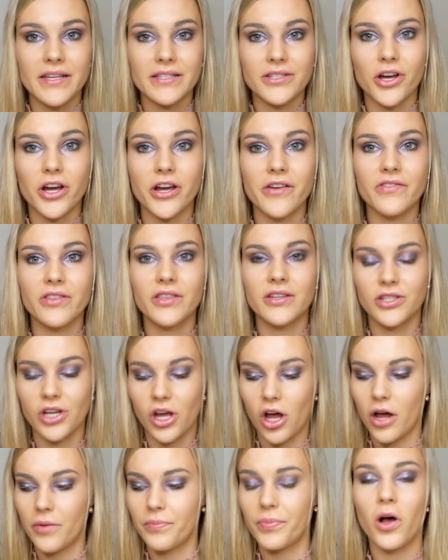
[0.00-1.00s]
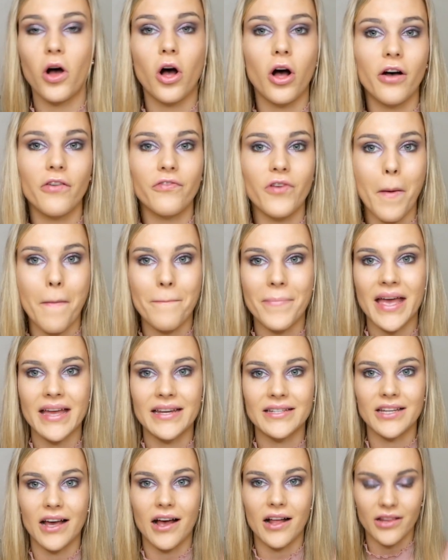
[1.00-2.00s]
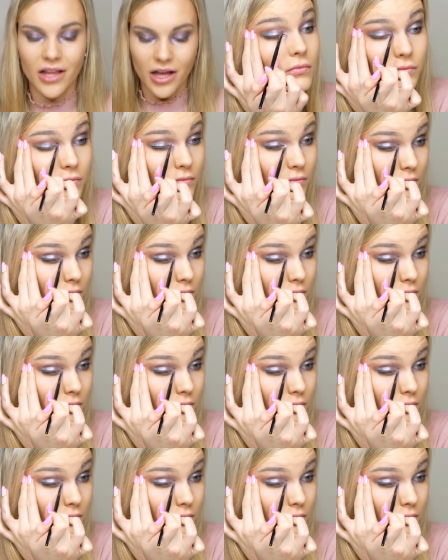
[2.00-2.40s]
this over the top of Mandala.